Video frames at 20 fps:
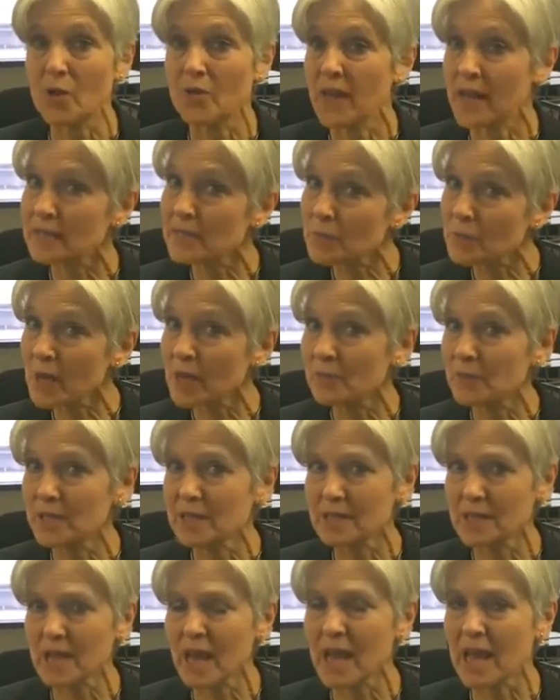That's why we
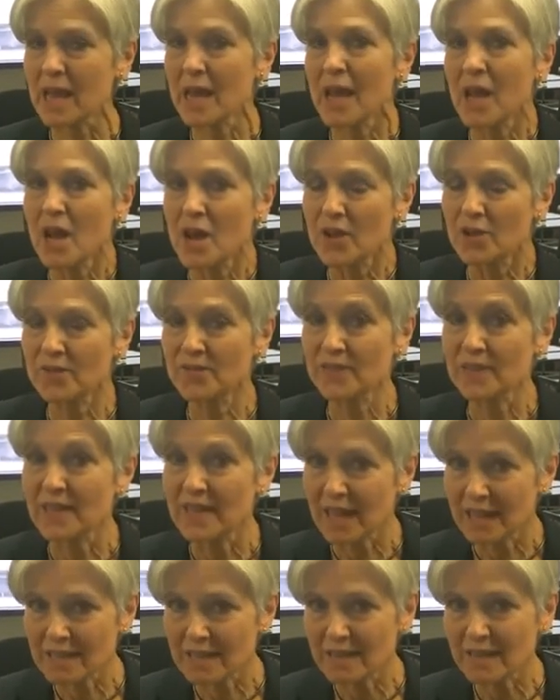say,
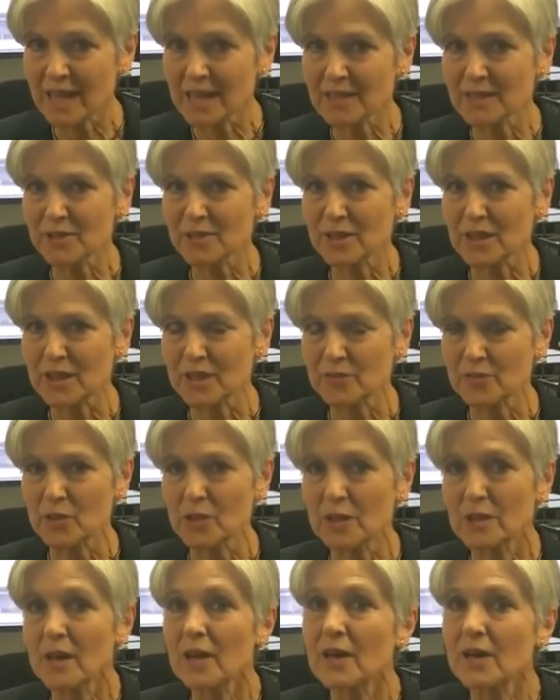forget the lesser
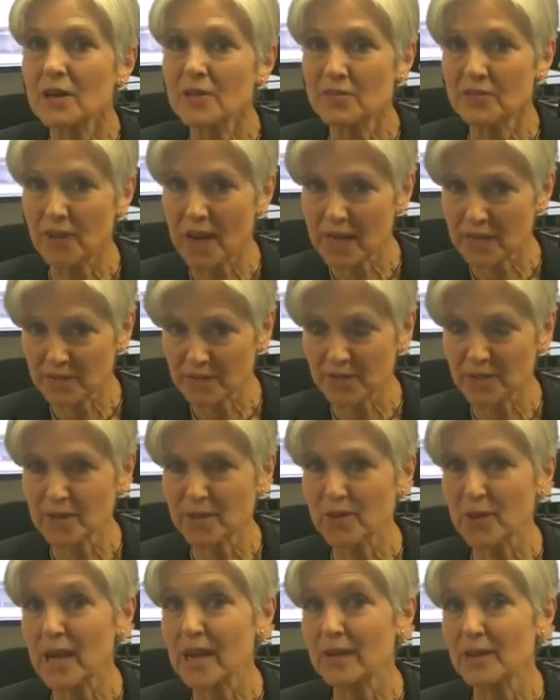evil, fight for the
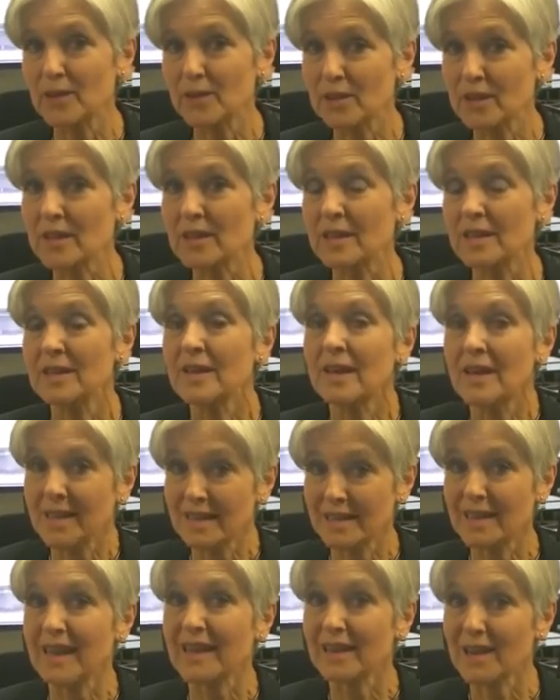greater good,
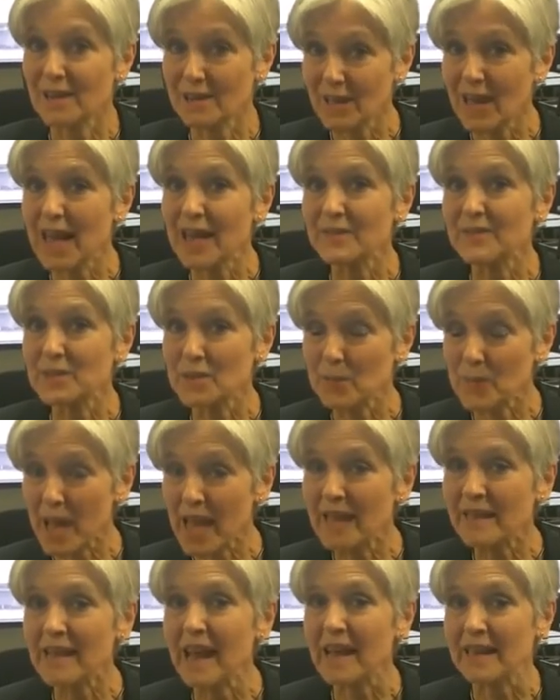like our lives
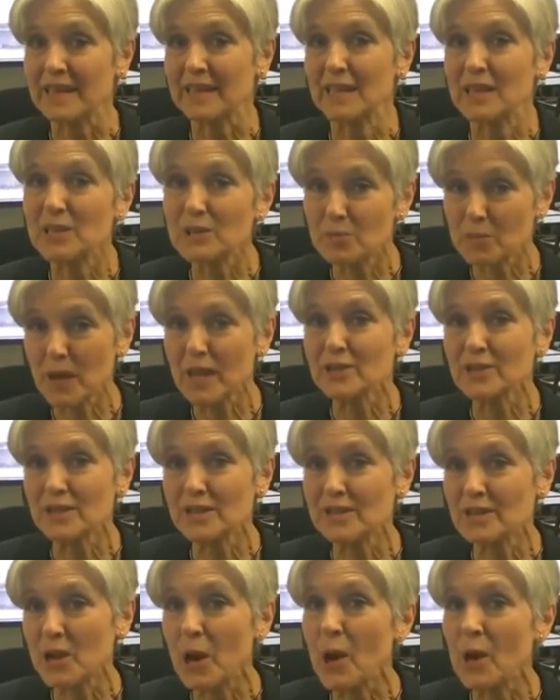depend on it,
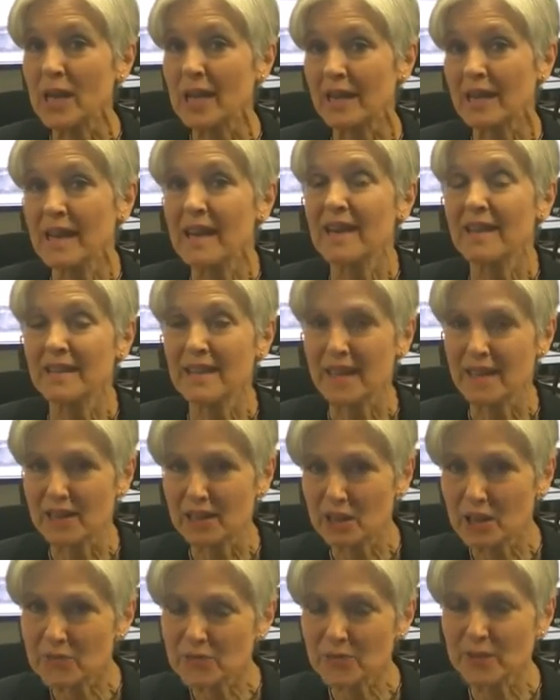especially knowing that
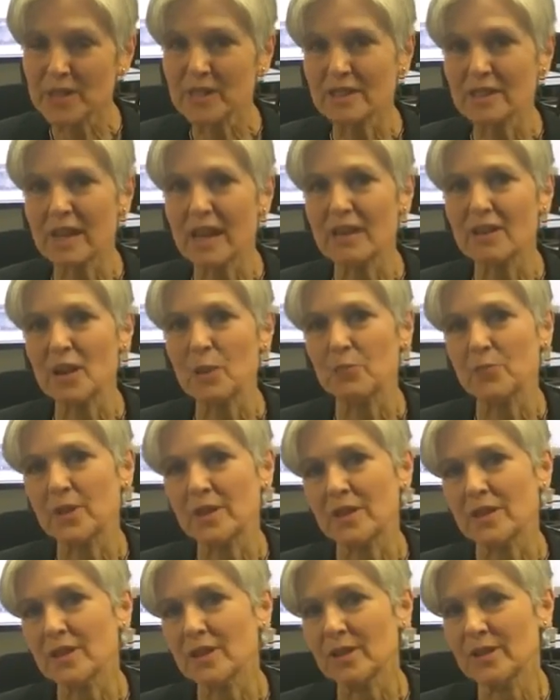if we stand up with
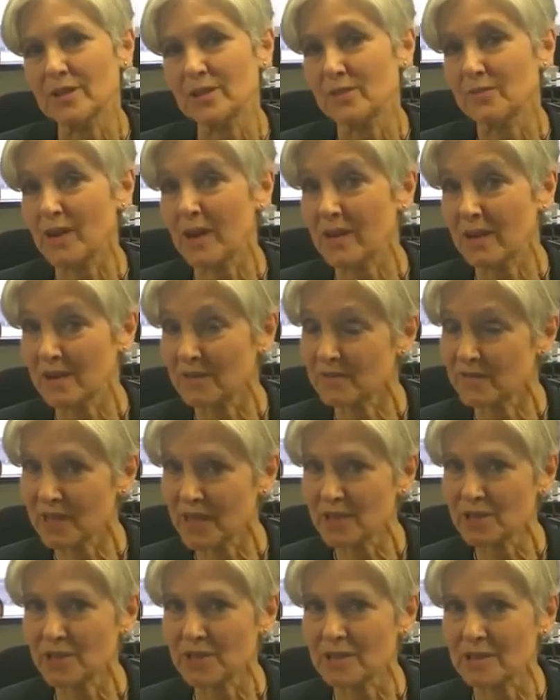the courage of our
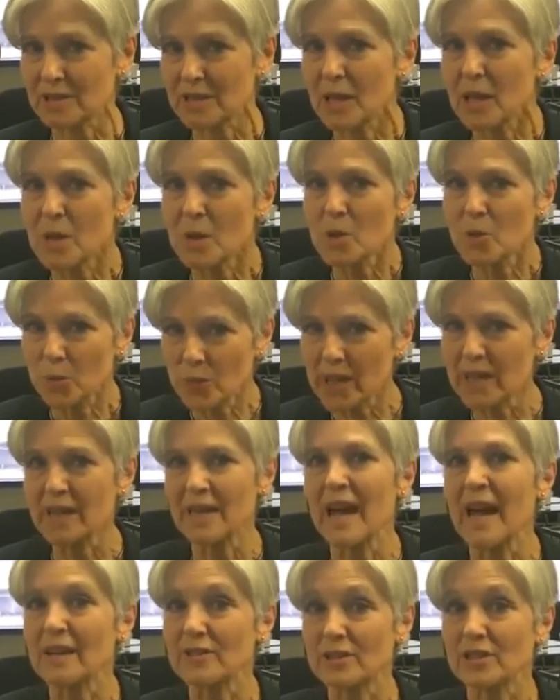convictions, we can
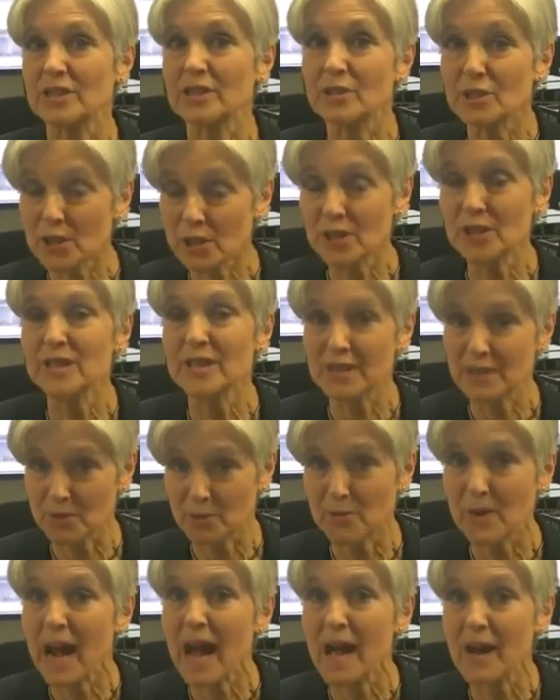actually turn this
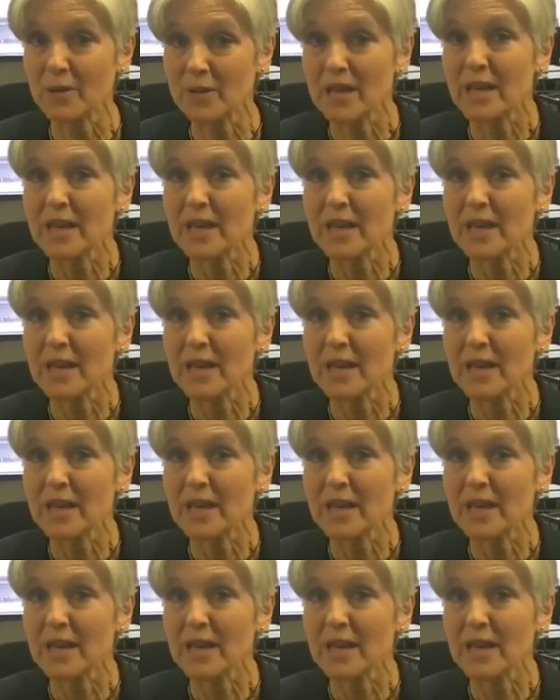around,